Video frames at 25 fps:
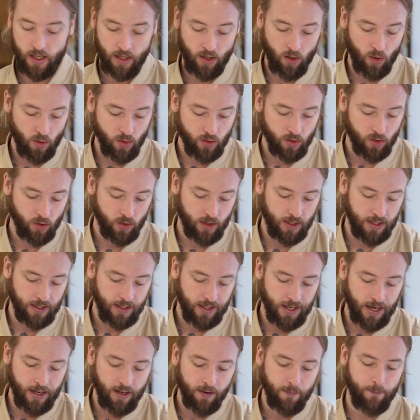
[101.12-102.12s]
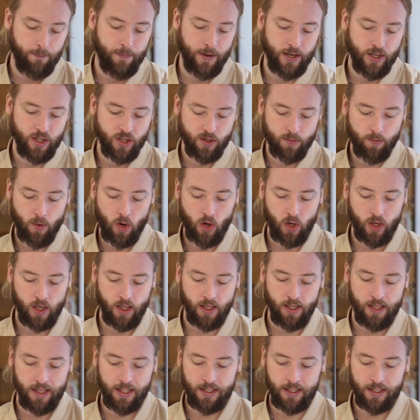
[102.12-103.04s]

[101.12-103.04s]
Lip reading: and also then kind of benchmark it